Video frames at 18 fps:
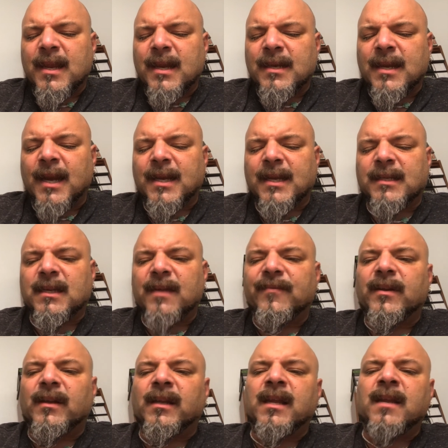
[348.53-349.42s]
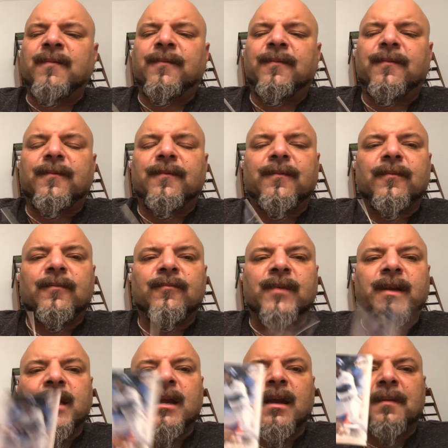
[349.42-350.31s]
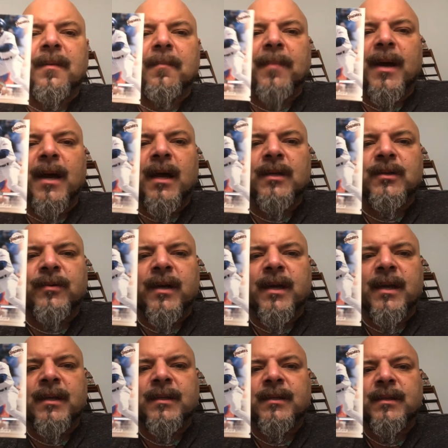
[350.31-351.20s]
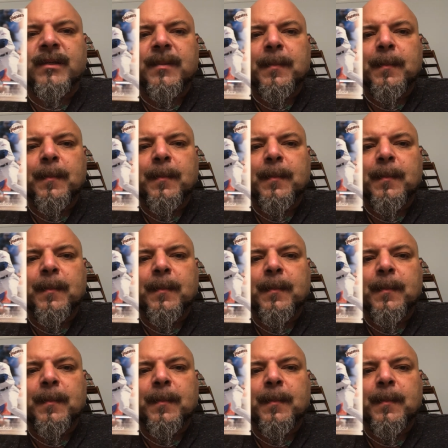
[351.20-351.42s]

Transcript: 97 Leaf, Rickey on the Padres.